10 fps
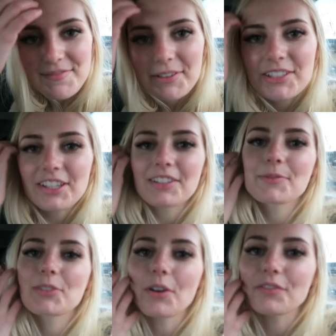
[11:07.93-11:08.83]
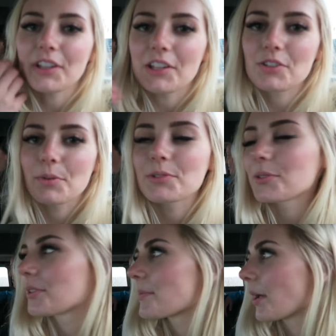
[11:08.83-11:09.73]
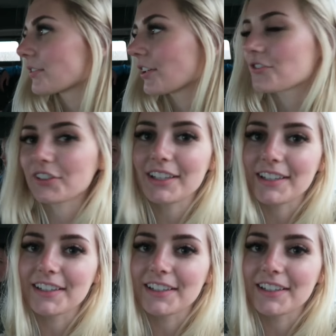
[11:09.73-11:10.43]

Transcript: we just got some drone footage, so we'll do a little montage right